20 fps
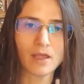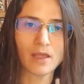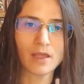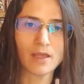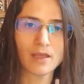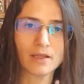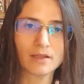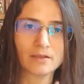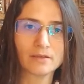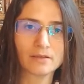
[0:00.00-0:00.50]

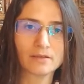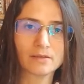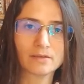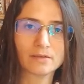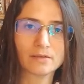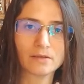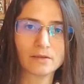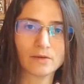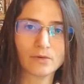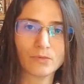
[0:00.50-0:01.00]
And
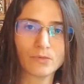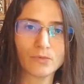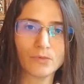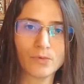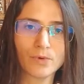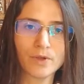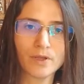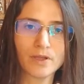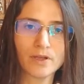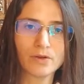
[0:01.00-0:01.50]

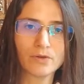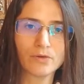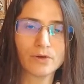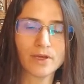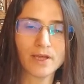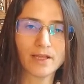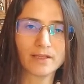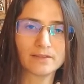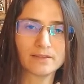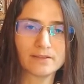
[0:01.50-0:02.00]
we
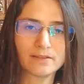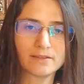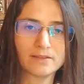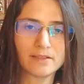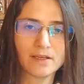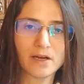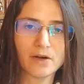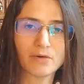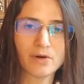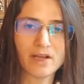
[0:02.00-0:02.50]
look at the
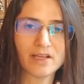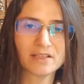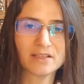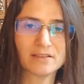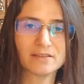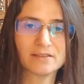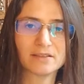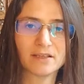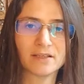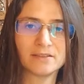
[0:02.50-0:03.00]
direct
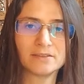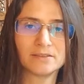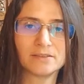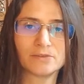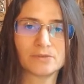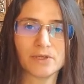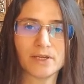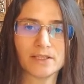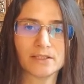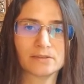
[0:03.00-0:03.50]
and
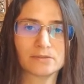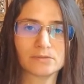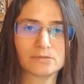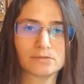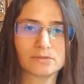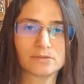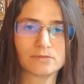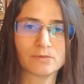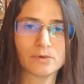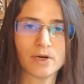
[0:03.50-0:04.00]
indirect,
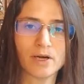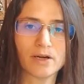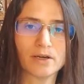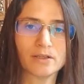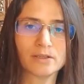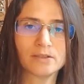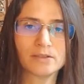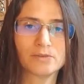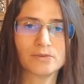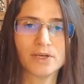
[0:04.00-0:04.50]
where
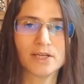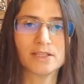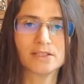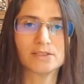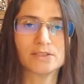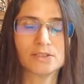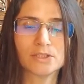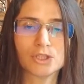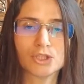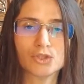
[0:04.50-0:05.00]

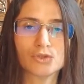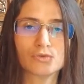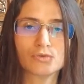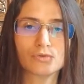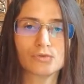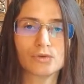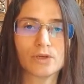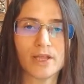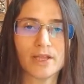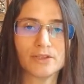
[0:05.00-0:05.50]
indirect is
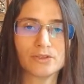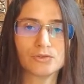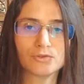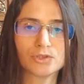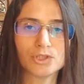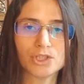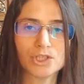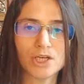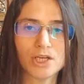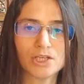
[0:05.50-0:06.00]
through land
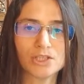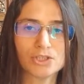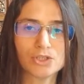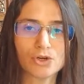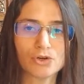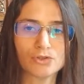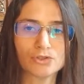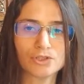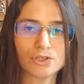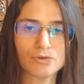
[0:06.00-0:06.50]
use
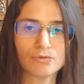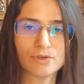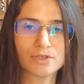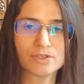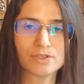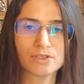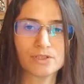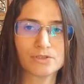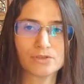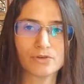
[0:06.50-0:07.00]
change,
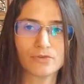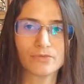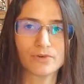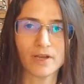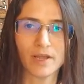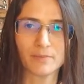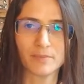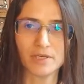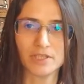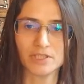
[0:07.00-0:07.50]
consequences of
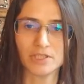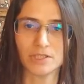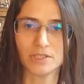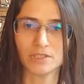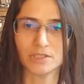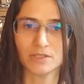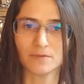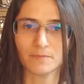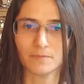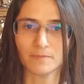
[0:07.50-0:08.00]
climate
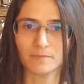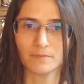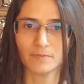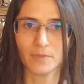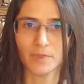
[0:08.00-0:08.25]
change.